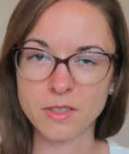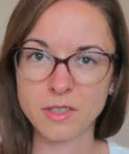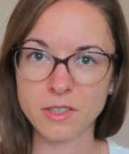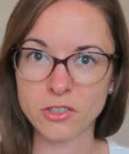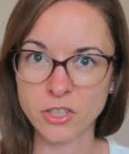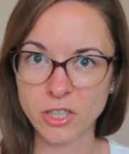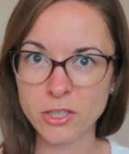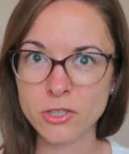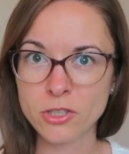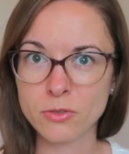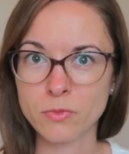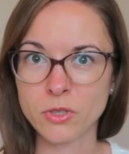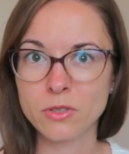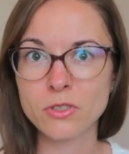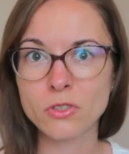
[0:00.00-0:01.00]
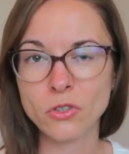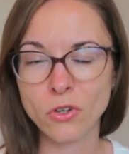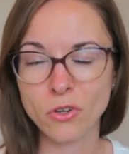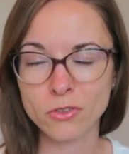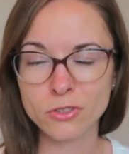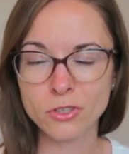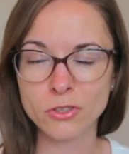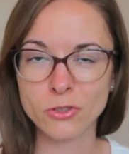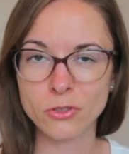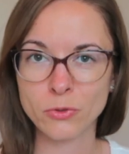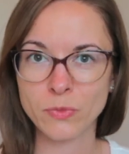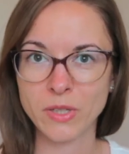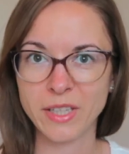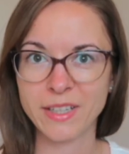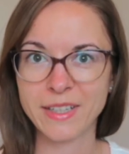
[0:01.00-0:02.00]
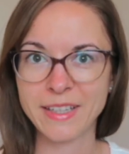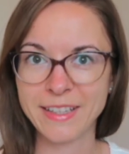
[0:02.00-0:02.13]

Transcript: arrangements also to make